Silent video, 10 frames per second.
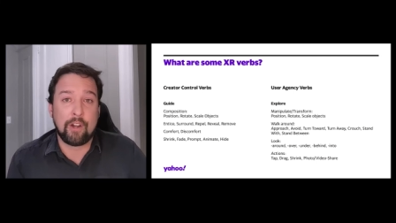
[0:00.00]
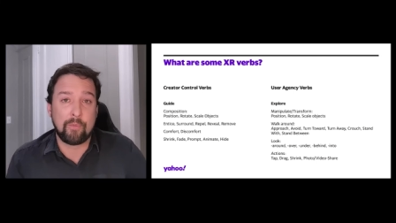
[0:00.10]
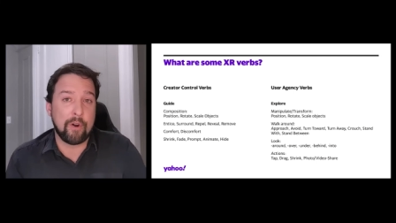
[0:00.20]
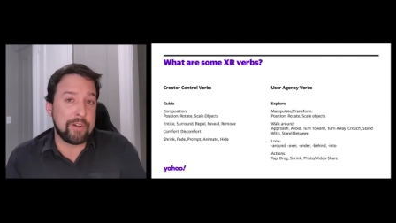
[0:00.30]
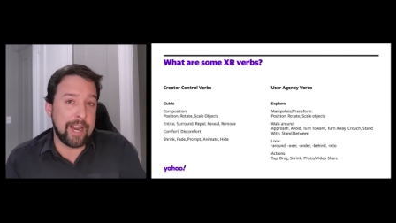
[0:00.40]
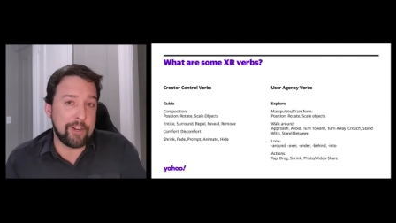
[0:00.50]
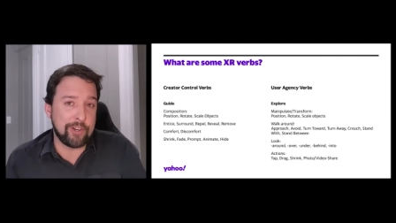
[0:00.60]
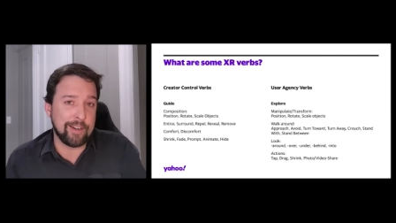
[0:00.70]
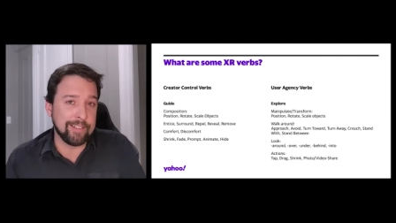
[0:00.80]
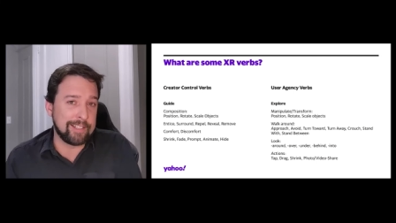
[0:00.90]

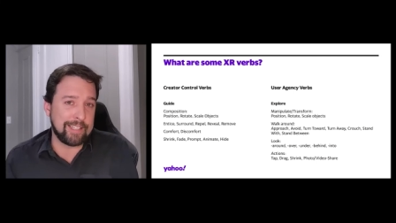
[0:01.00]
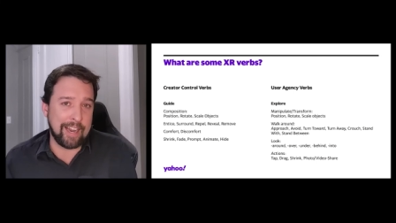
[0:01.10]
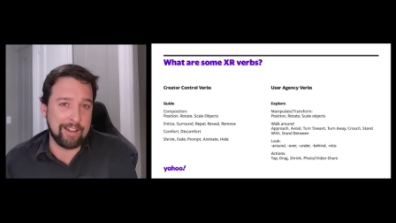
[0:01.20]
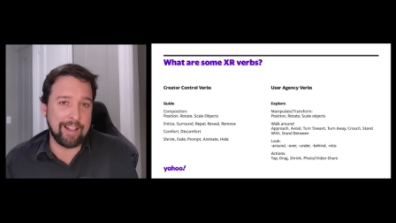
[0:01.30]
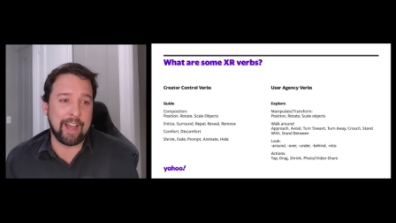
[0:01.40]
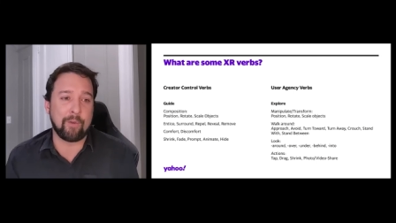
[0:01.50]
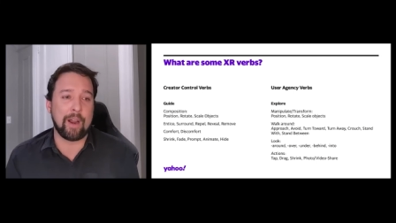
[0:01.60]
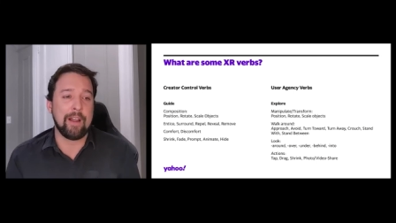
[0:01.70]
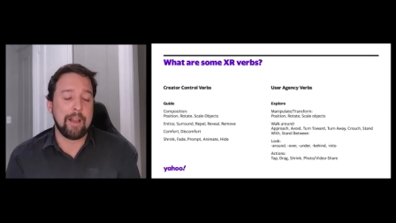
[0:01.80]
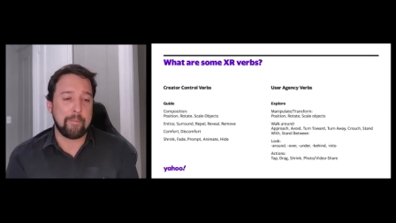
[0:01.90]
rotation, and scale. How do I
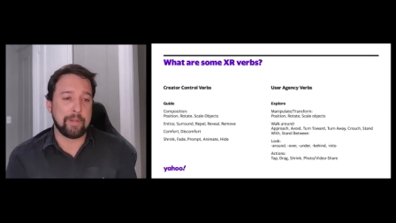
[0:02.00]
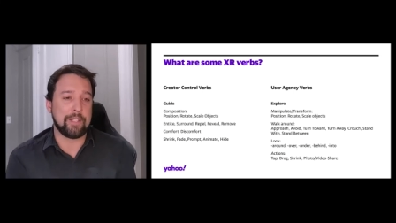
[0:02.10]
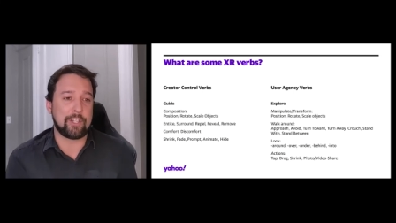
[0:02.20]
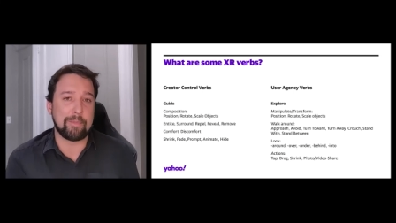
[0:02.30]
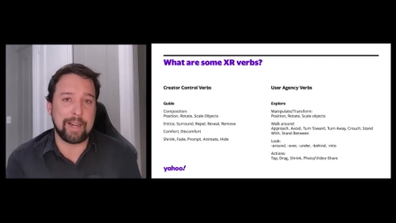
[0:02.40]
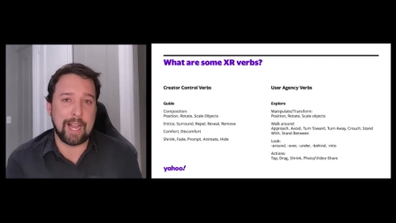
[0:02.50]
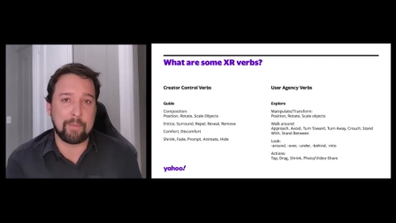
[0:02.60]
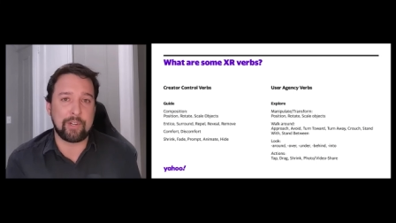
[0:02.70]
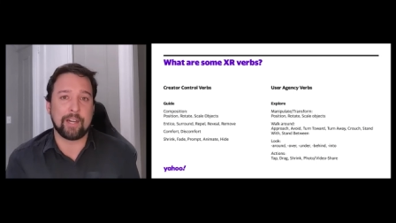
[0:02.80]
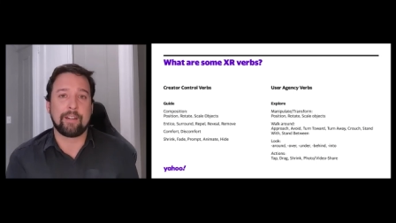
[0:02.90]
position my
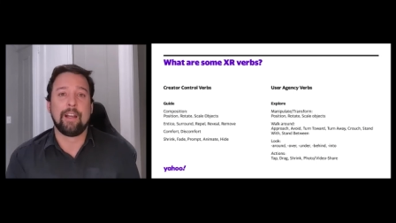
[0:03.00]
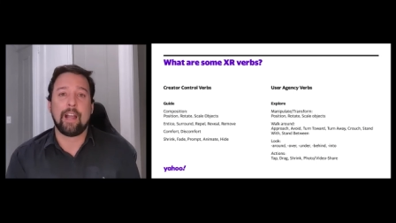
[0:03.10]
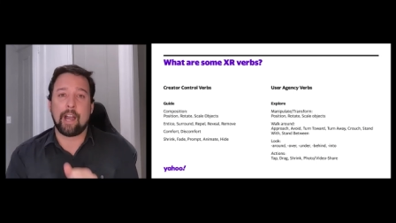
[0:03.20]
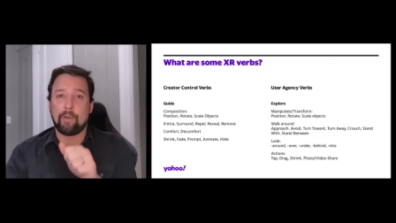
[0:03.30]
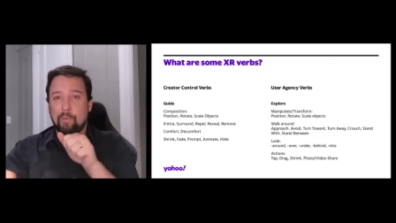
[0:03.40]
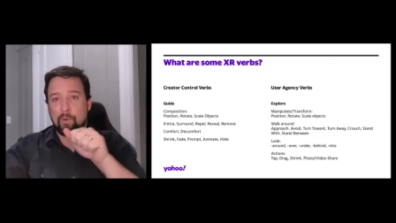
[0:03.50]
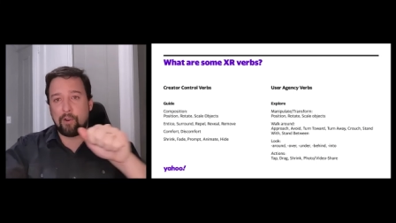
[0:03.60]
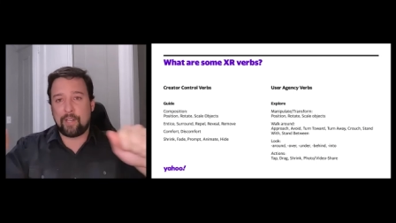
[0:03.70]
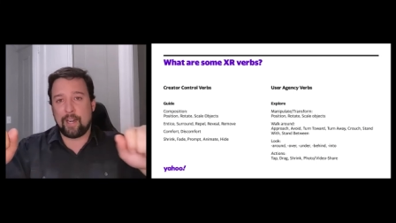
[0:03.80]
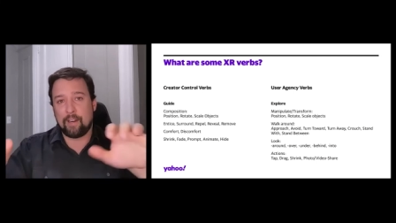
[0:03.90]
object? How do I
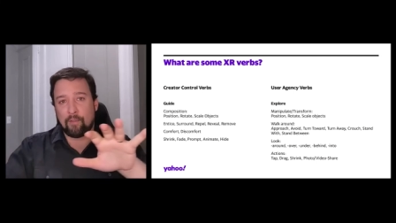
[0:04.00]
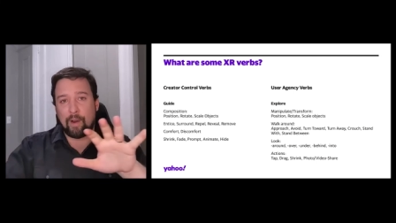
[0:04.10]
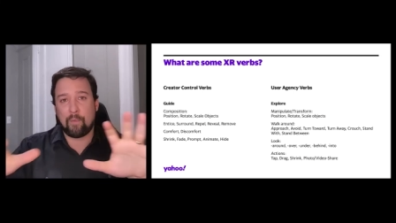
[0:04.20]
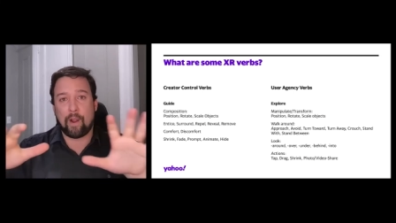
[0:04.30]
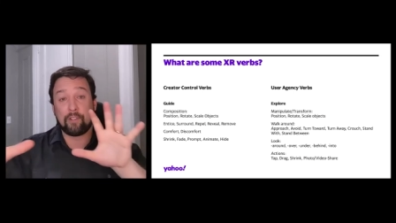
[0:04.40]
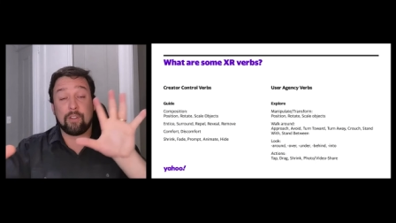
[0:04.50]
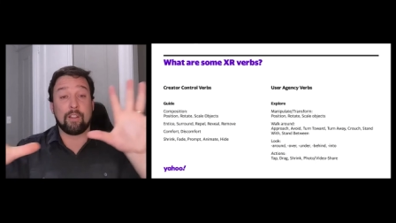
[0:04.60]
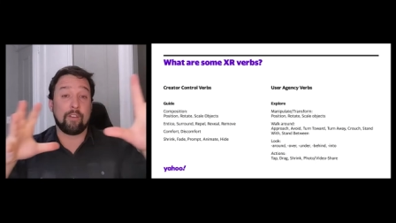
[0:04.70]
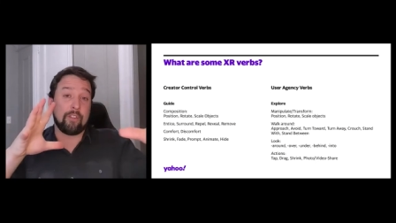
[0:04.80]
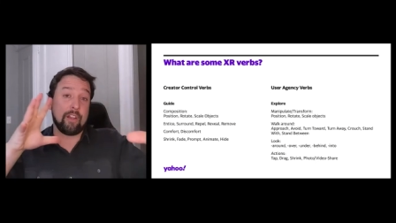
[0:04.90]
rotate it in the right way so
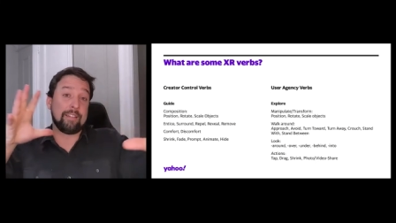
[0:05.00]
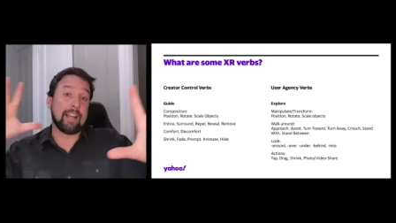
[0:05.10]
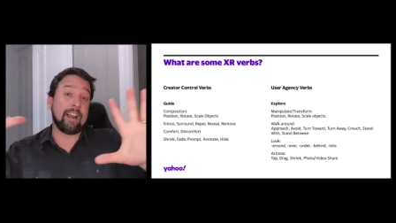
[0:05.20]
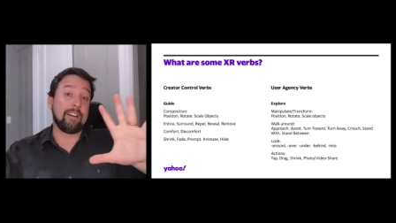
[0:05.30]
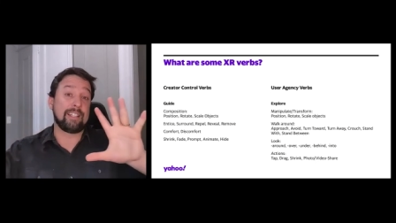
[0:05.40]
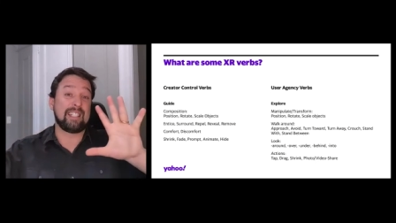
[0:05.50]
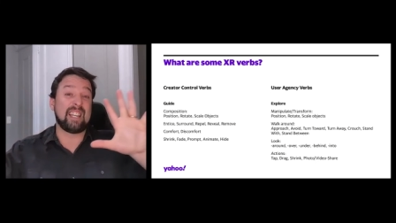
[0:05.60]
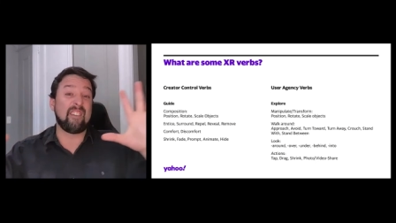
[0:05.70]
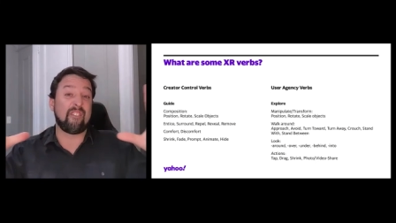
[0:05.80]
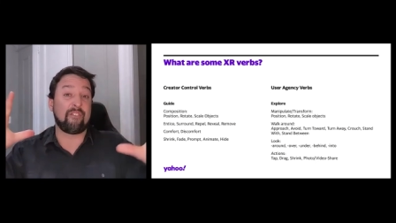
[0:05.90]
that the entire
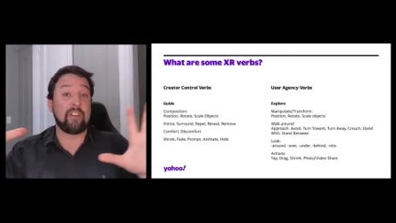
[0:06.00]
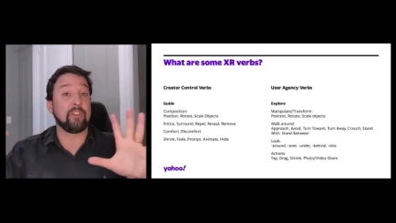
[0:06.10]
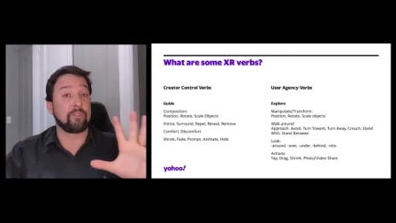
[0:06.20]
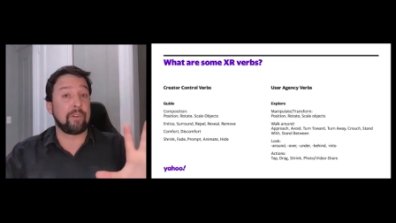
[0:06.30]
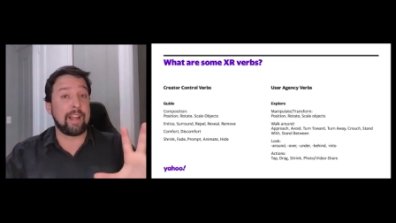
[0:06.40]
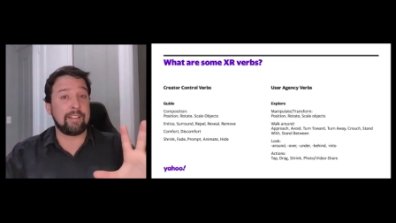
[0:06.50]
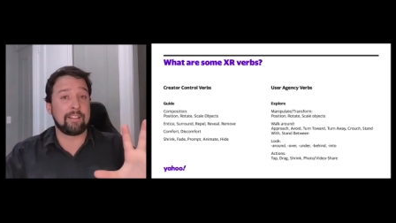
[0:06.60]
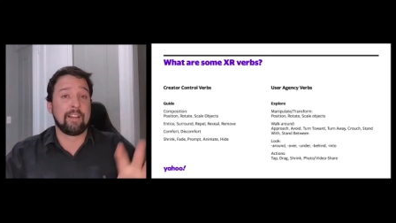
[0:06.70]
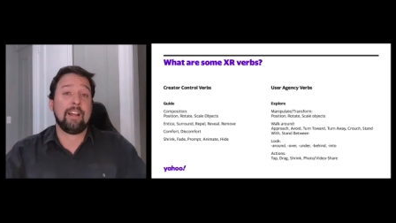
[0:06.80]
scene feels right?